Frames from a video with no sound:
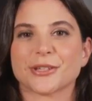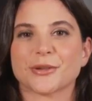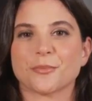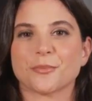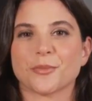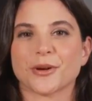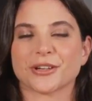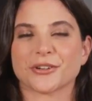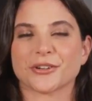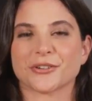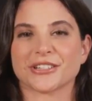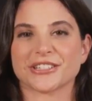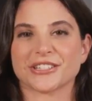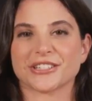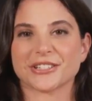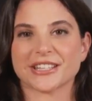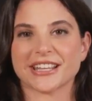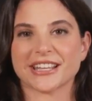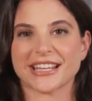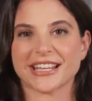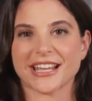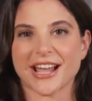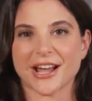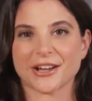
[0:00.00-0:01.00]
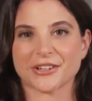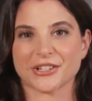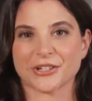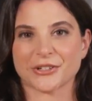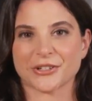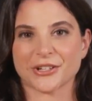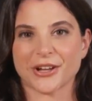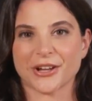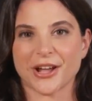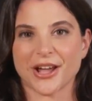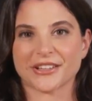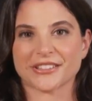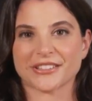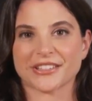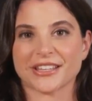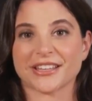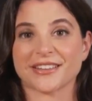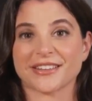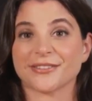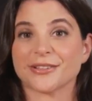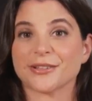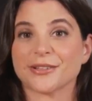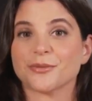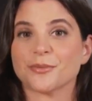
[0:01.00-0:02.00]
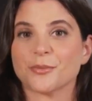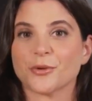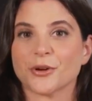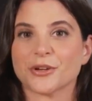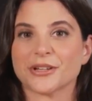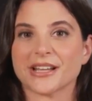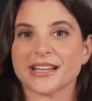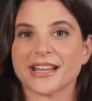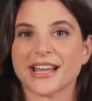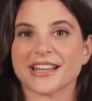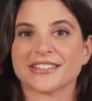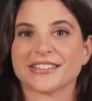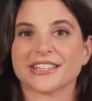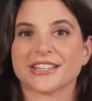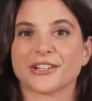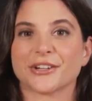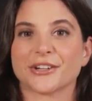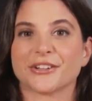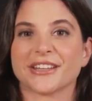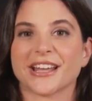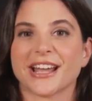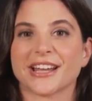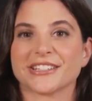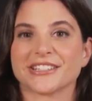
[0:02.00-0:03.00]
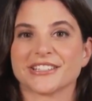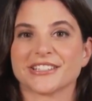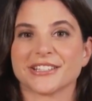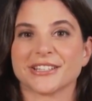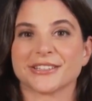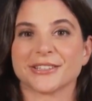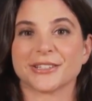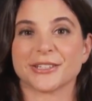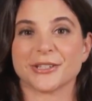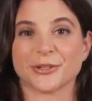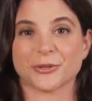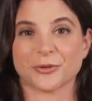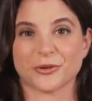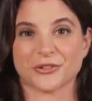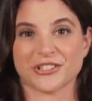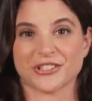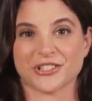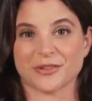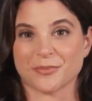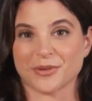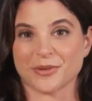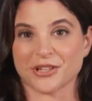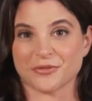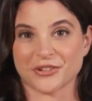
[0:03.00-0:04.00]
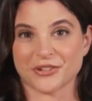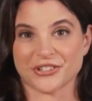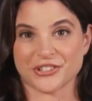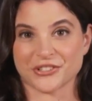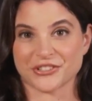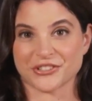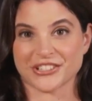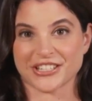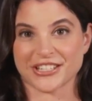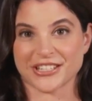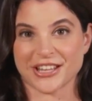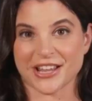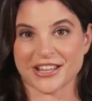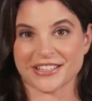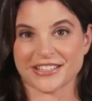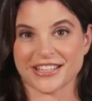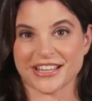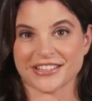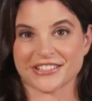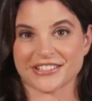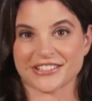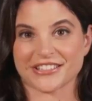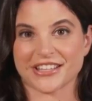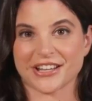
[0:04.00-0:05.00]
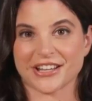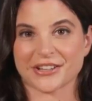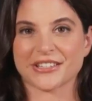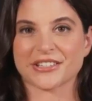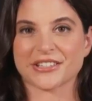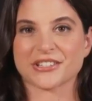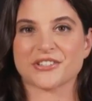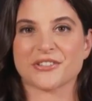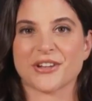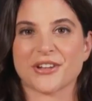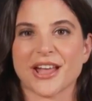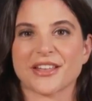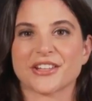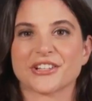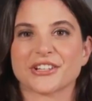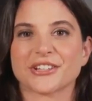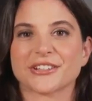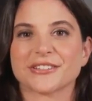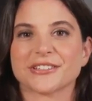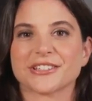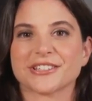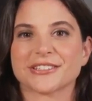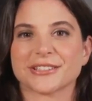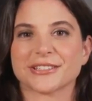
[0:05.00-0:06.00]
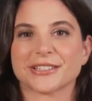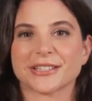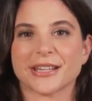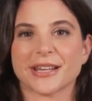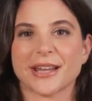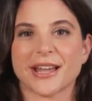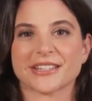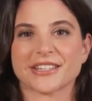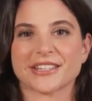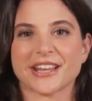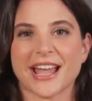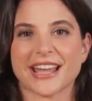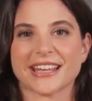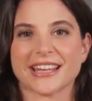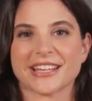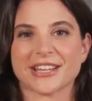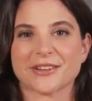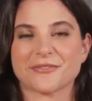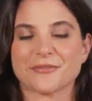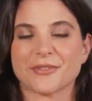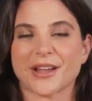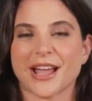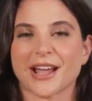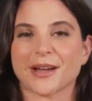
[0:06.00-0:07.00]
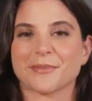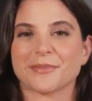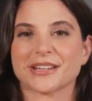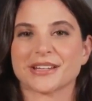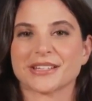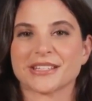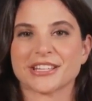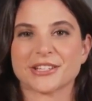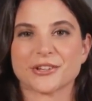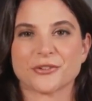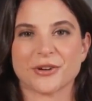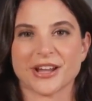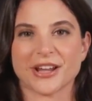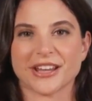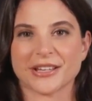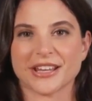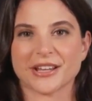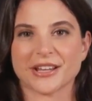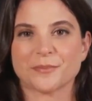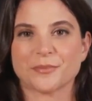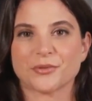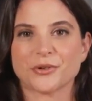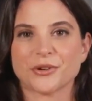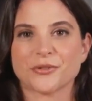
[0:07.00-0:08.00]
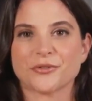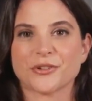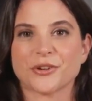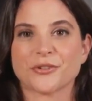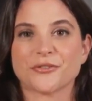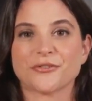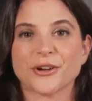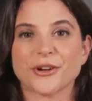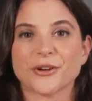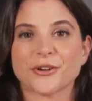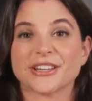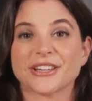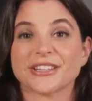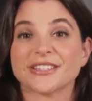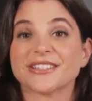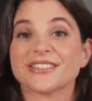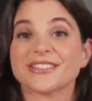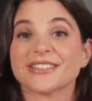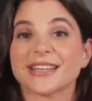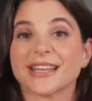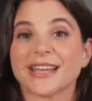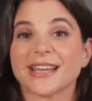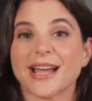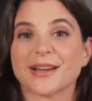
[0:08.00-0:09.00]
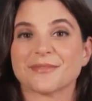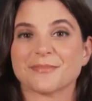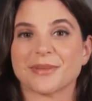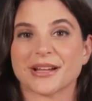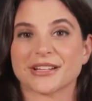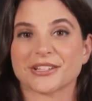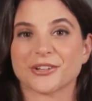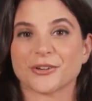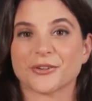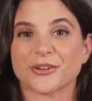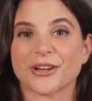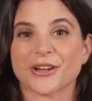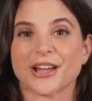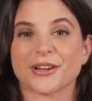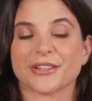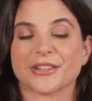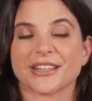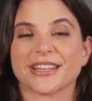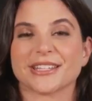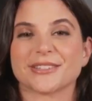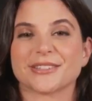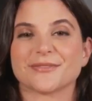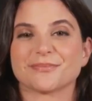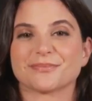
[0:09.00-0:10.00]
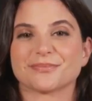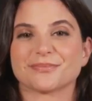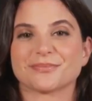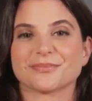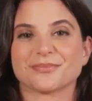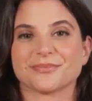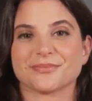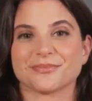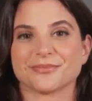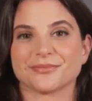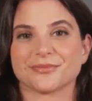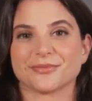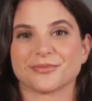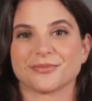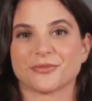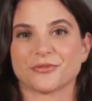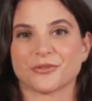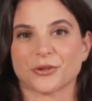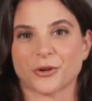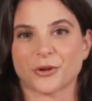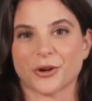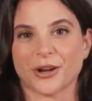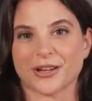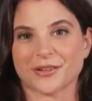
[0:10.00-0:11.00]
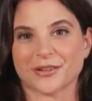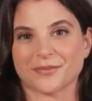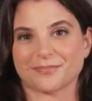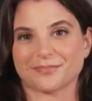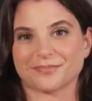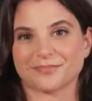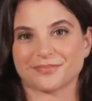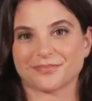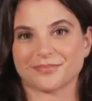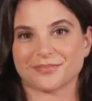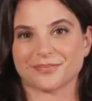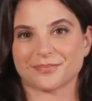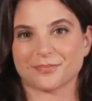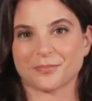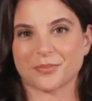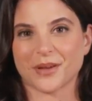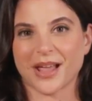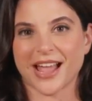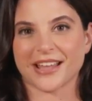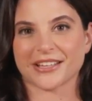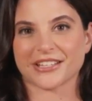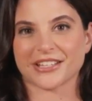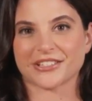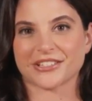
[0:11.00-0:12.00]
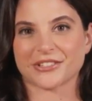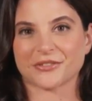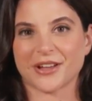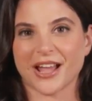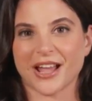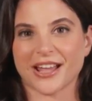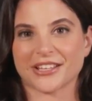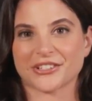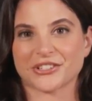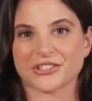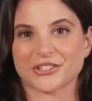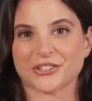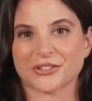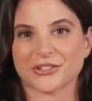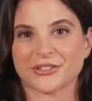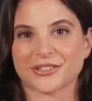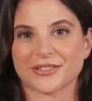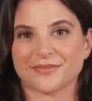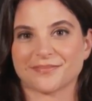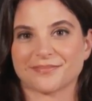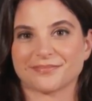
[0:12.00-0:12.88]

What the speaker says: Whether it's cleaning out your closet, organizing your desk, or simply reducing unnecessary distractions, a tidy environment can greatly improve your focus and mental clarity. 4. Practice gratitude.